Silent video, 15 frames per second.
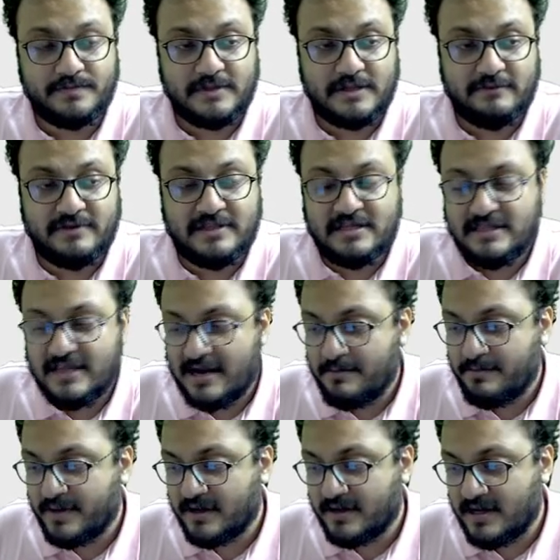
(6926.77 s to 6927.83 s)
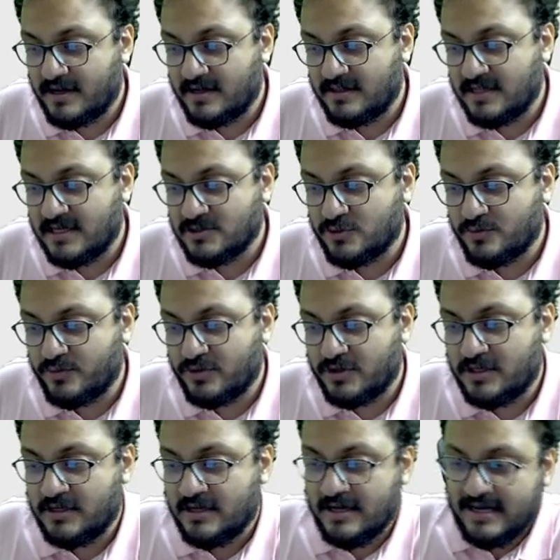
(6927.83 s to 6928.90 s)
Vidit and Praggnanandhaa's
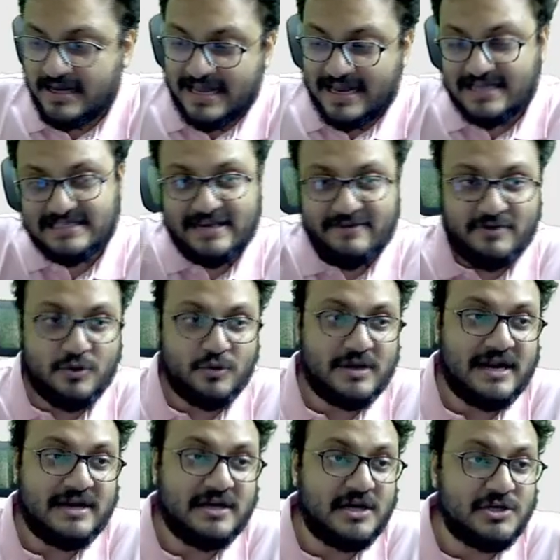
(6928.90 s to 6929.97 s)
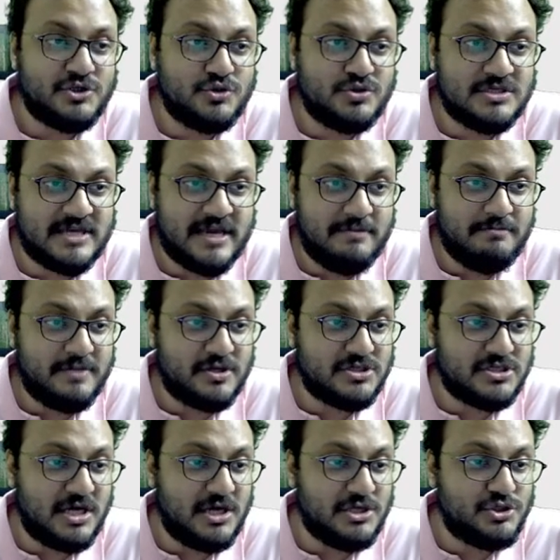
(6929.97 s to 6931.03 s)
opponent yeah let's have a look at Arjun's game because
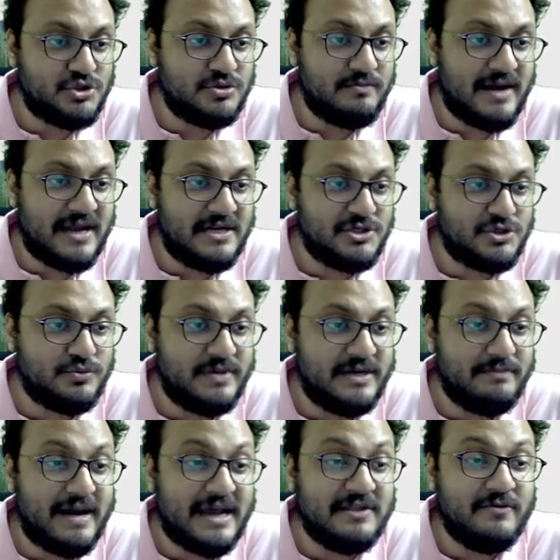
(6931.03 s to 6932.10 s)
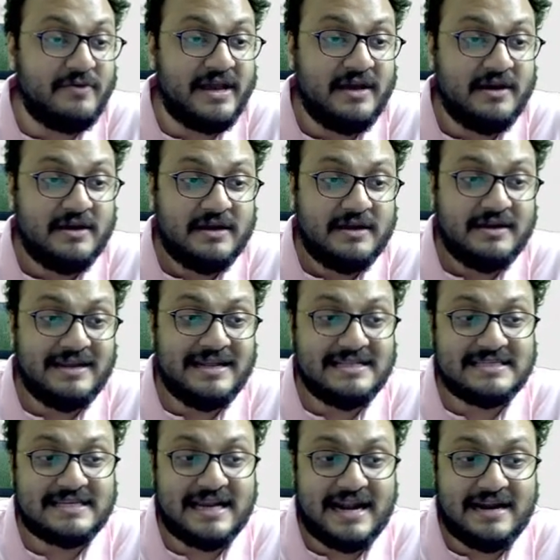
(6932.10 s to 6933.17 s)
Arjun managed to beat by the way Nils
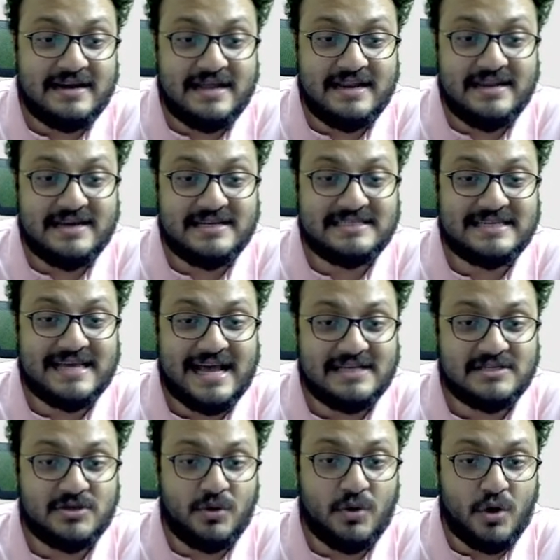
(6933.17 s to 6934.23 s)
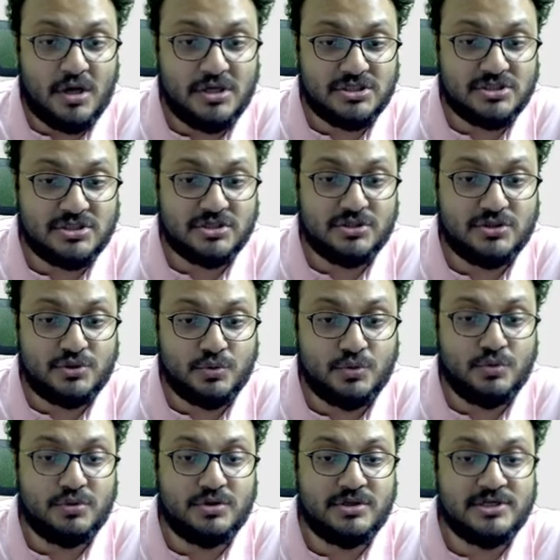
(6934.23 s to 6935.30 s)
Grandelius has lost
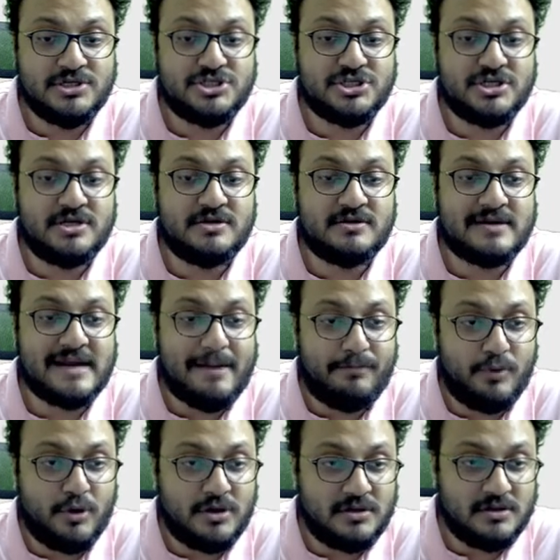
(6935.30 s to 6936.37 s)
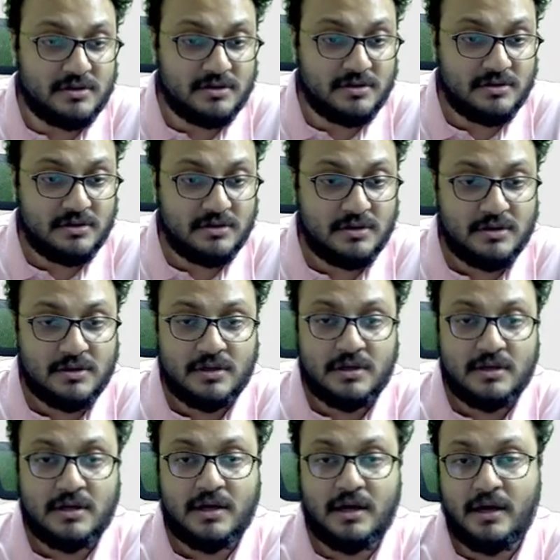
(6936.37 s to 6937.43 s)
to Richard Rapport
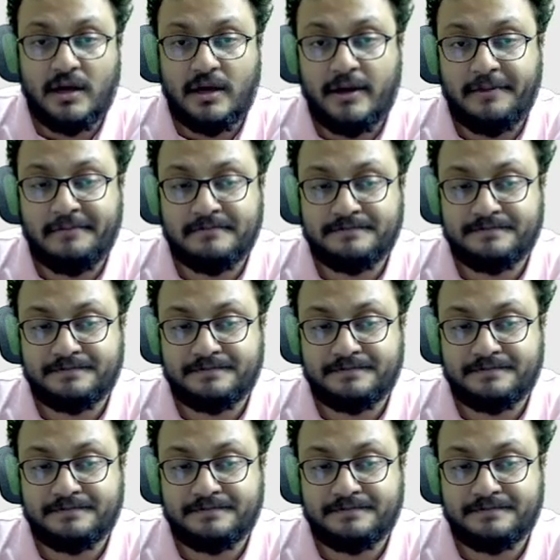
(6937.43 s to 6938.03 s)
um,